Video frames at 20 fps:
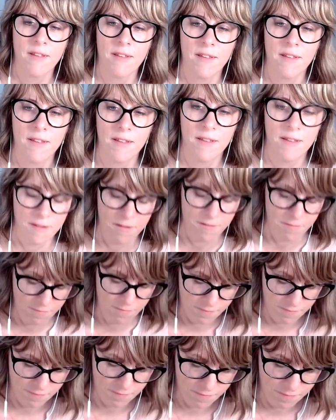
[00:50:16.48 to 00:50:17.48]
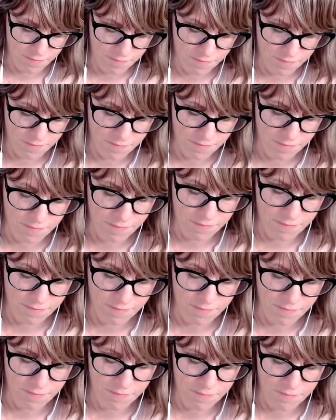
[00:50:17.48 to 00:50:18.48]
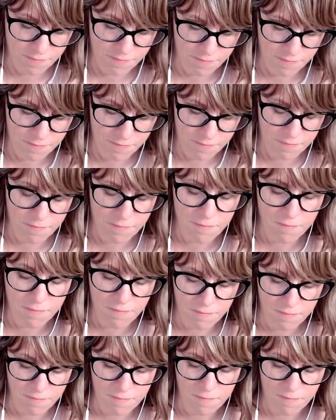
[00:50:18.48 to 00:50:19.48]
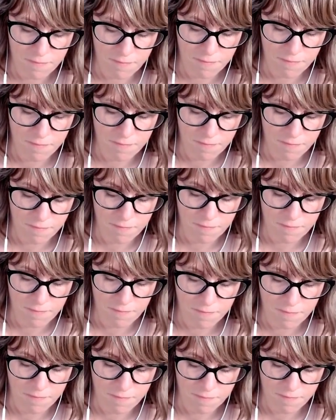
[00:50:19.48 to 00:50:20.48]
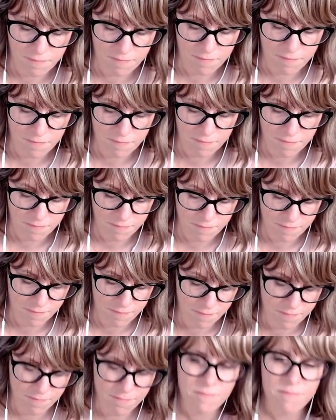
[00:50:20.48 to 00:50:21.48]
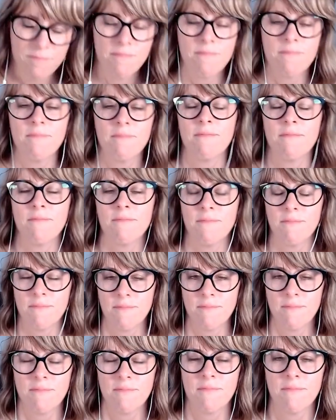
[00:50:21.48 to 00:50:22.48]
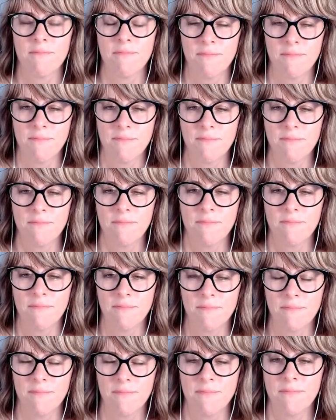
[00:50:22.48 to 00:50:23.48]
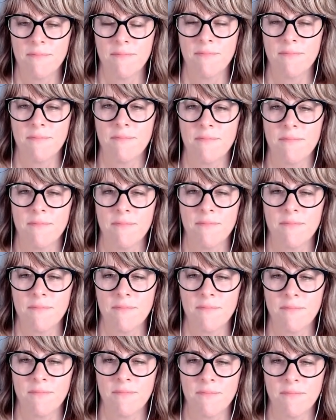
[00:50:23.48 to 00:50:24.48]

No words are spoken by the person on screen.